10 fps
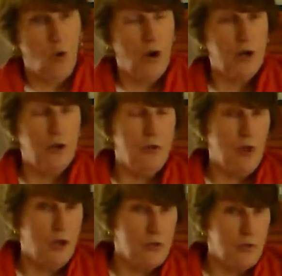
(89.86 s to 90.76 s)
Court.
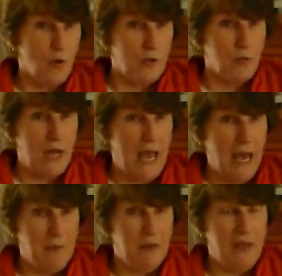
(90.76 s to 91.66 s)
Who knows what would
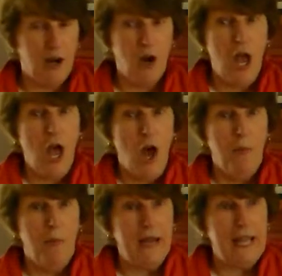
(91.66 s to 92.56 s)
happen there?
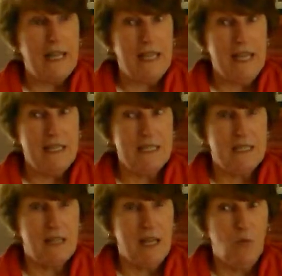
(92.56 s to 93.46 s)
But at
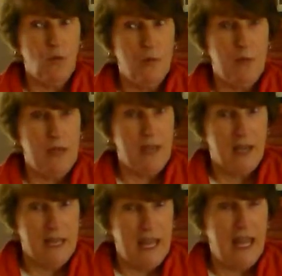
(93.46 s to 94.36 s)
least it would
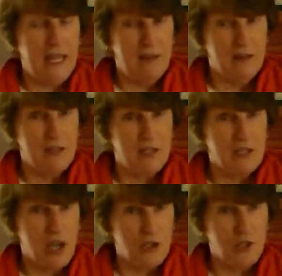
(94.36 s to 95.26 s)
be, again,
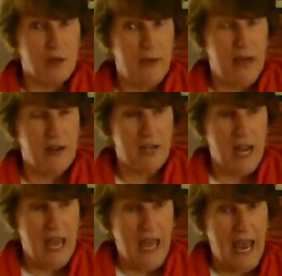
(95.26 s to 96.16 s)
discussion about it,
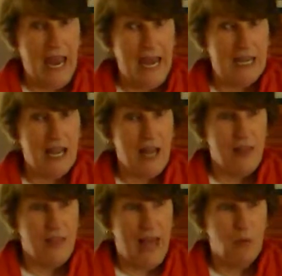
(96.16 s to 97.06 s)
and
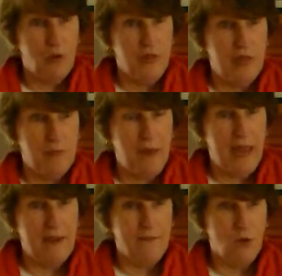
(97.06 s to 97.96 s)
that would then
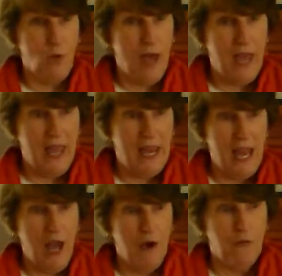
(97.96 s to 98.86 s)
pave the
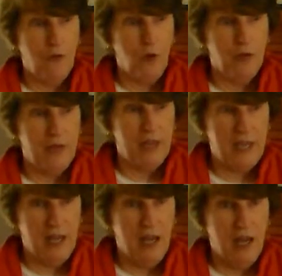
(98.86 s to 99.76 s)
way for
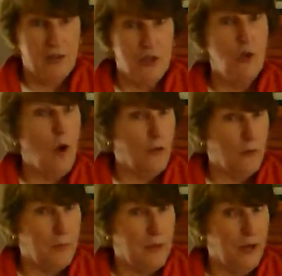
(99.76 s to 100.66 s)
the
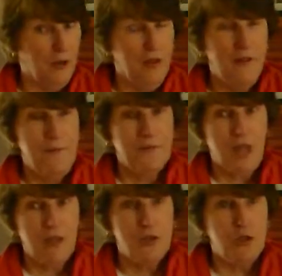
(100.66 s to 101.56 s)
do-over bill
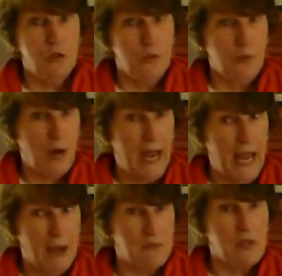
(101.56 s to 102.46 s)
to
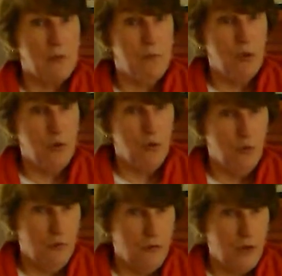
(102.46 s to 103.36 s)
perhaps
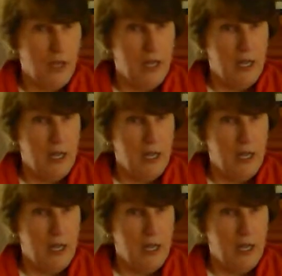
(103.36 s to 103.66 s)
move